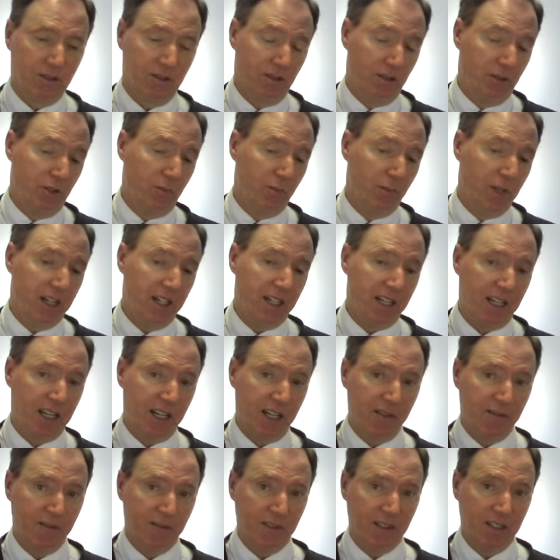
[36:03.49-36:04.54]
you might
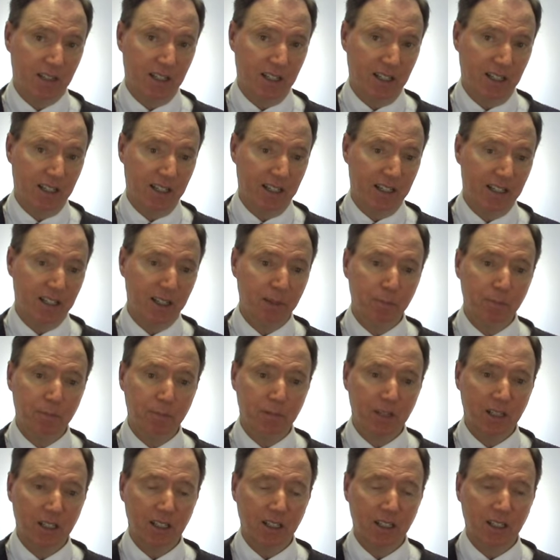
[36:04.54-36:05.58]
have a, an imp
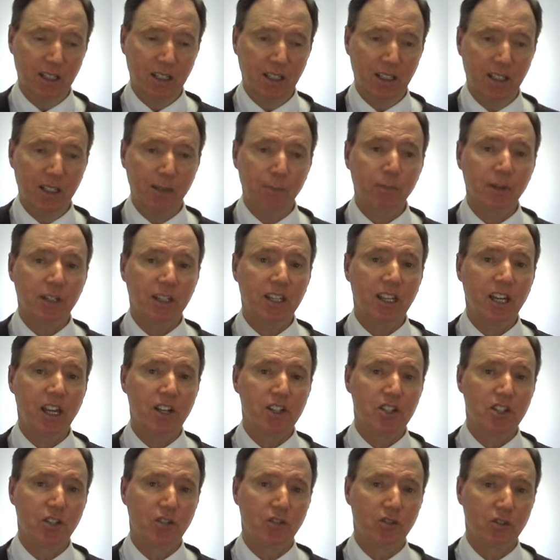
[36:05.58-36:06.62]

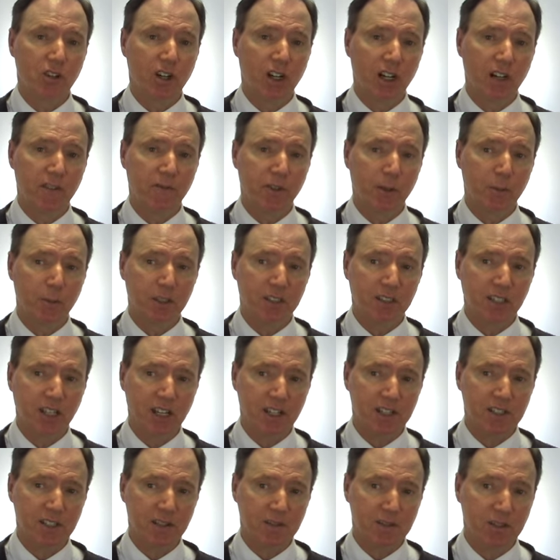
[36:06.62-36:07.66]
implication drawn from a
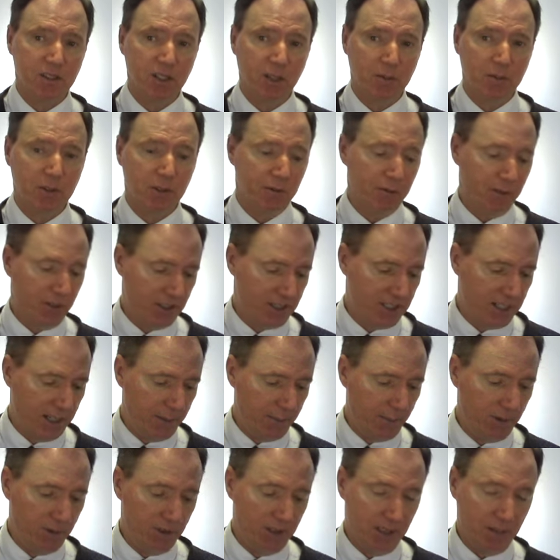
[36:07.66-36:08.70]
text of Scripture, for
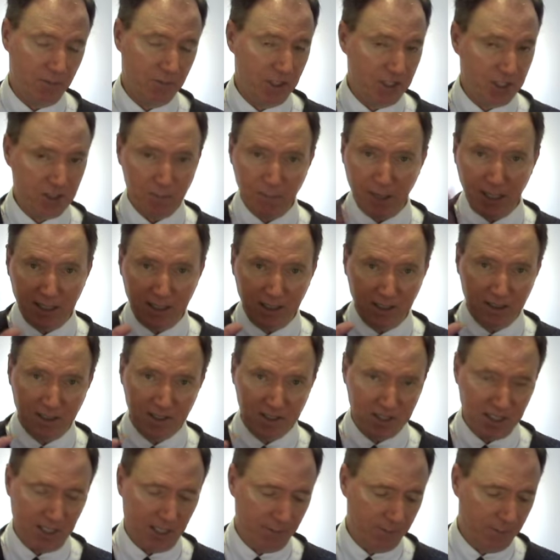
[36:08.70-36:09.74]
example, and I'm just making
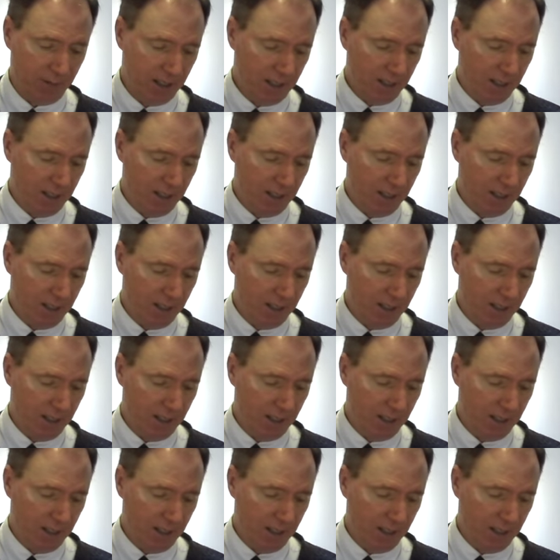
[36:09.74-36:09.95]
this up,